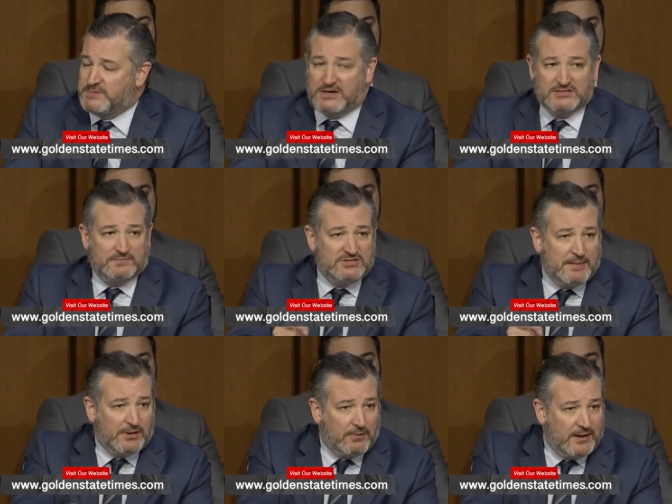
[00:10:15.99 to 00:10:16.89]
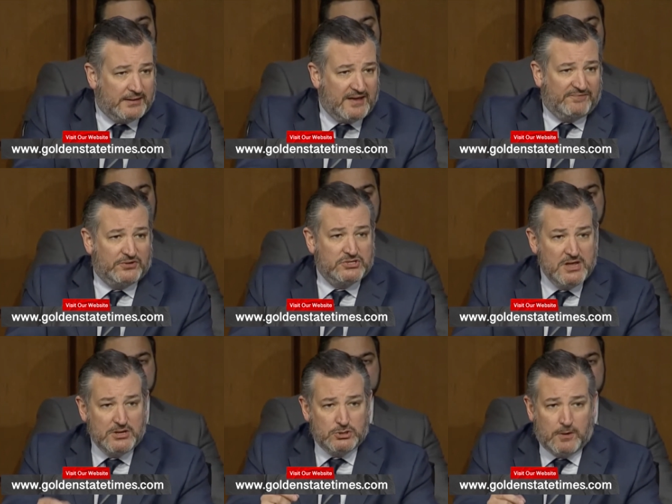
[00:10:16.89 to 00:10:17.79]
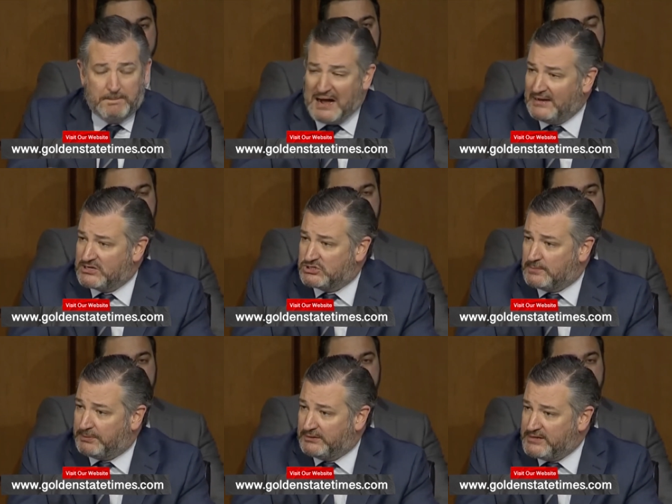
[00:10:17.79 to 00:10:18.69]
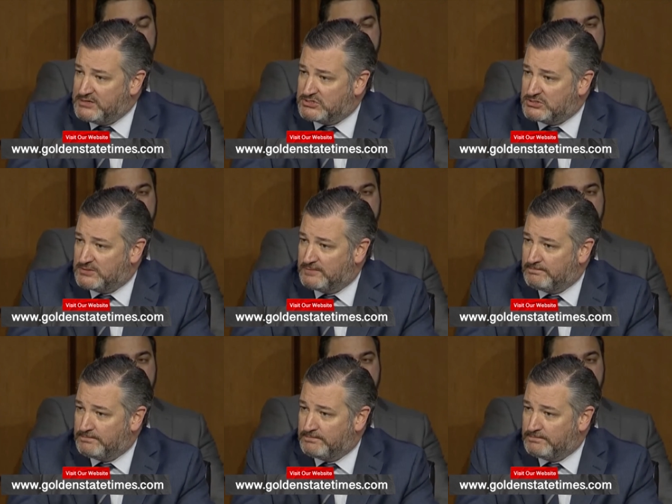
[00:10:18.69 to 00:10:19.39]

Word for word: because of Democratic efforts to abolish the police.